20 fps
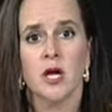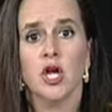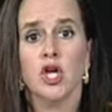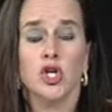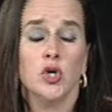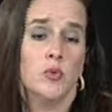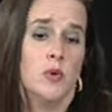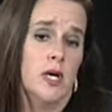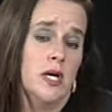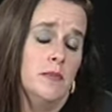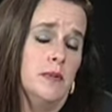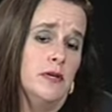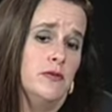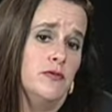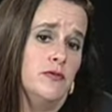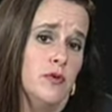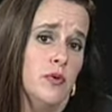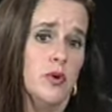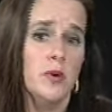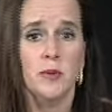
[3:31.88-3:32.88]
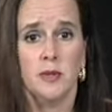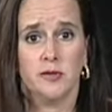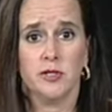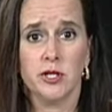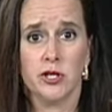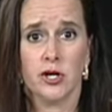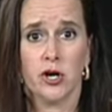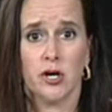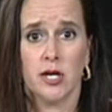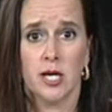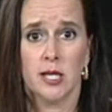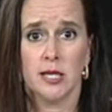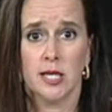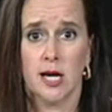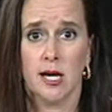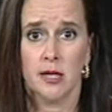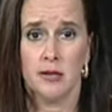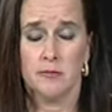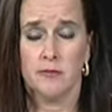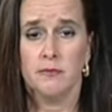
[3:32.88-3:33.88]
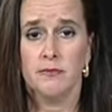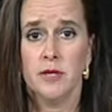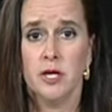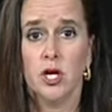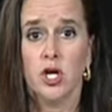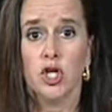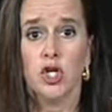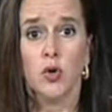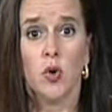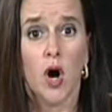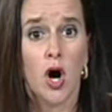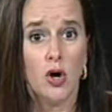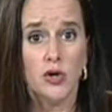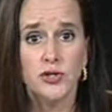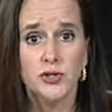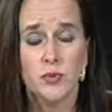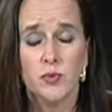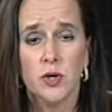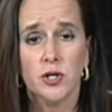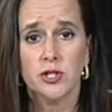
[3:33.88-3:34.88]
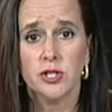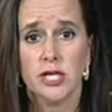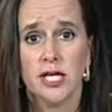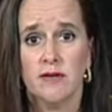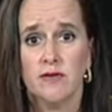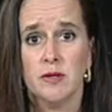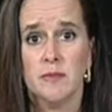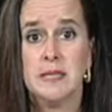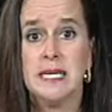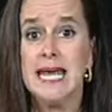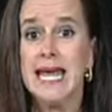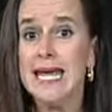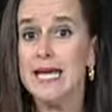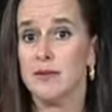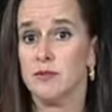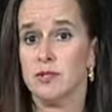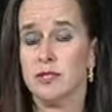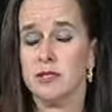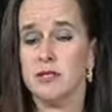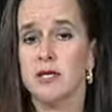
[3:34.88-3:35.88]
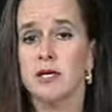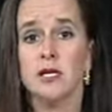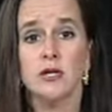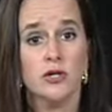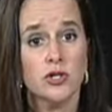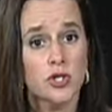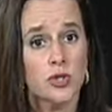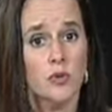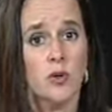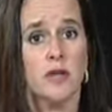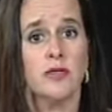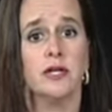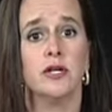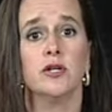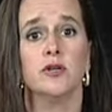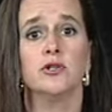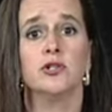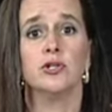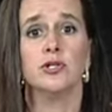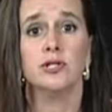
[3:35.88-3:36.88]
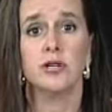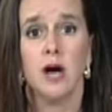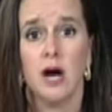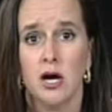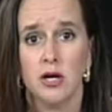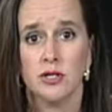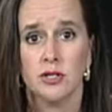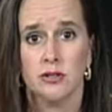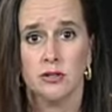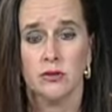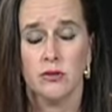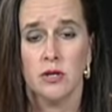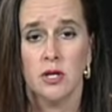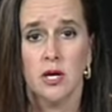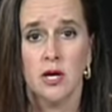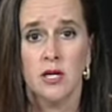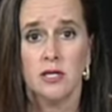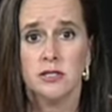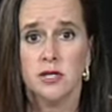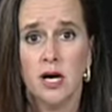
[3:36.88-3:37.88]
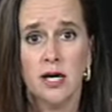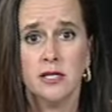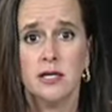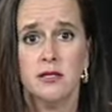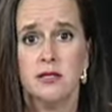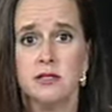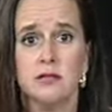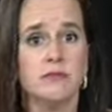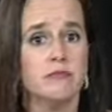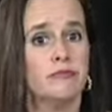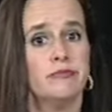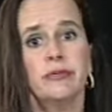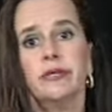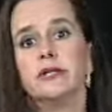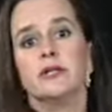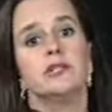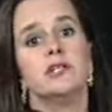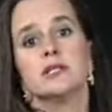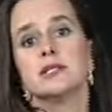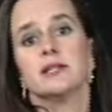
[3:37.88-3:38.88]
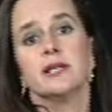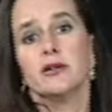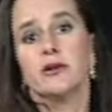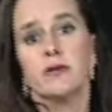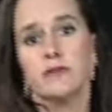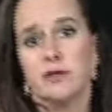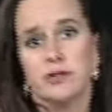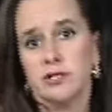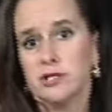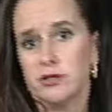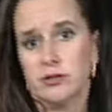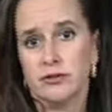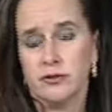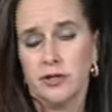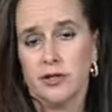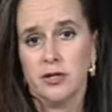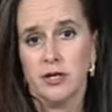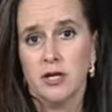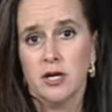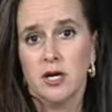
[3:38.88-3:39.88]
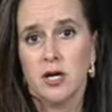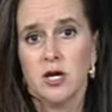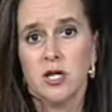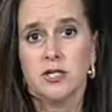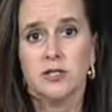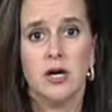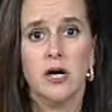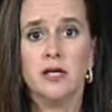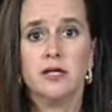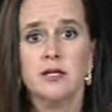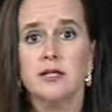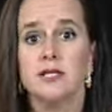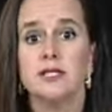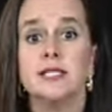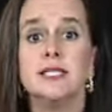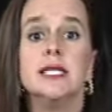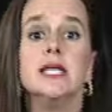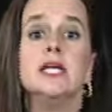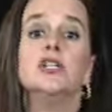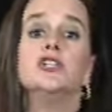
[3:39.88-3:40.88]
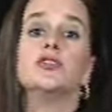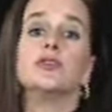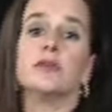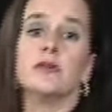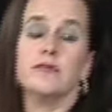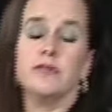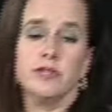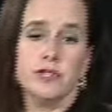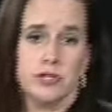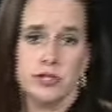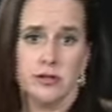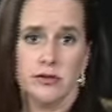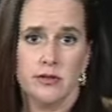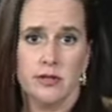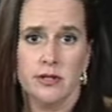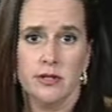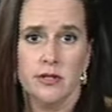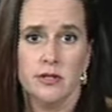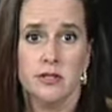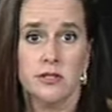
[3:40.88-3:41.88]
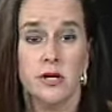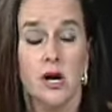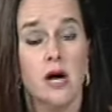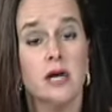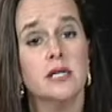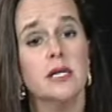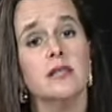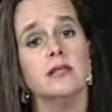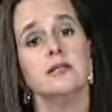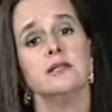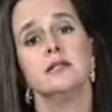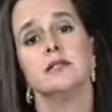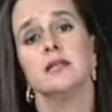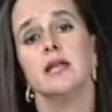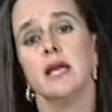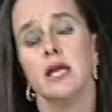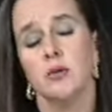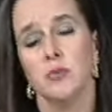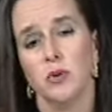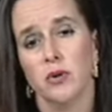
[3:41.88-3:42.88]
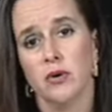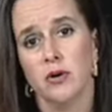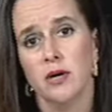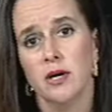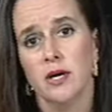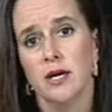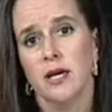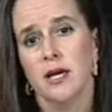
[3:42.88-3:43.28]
You want to be informative to the guardian ad litem. You also want to give them names. Here's who I think you should talk to. Talk to this religious leader of the children. Talk to this teacher of the children. Talk to this neighbor.